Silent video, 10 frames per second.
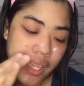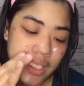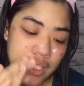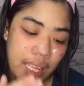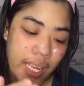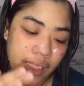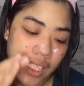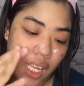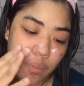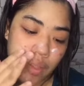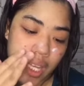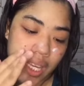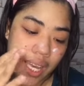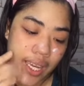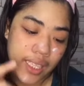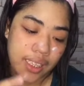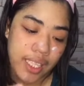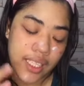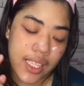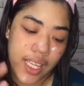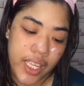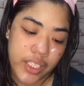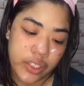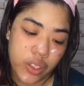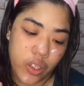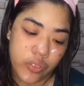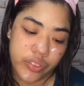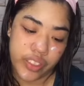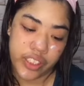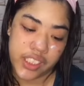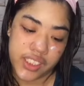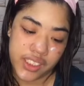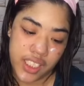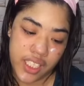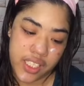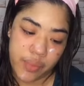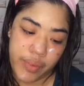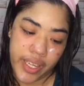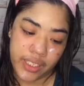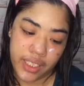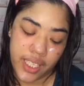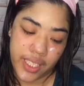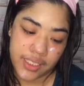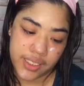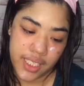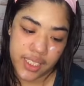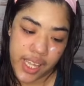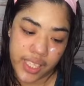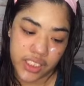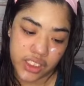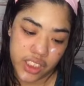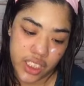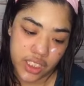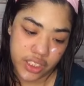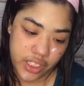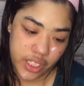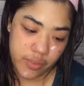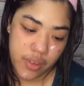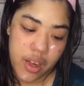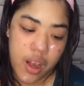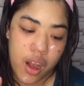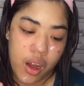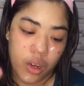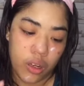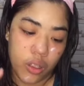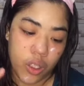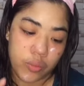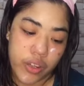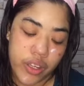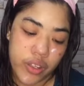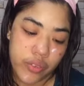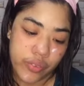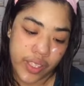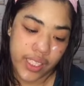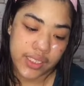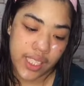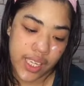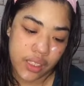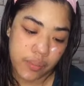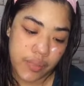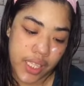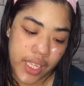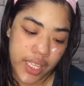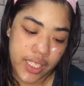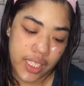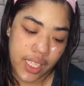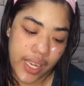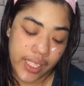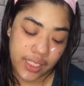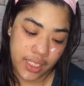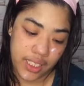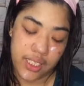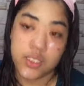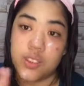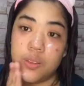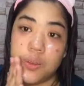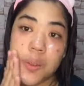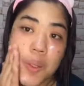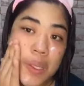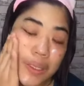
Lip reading: at night, apply a thin layer of Herskin Revitalizing Night Gel Cream all over your face and blend lightly. So,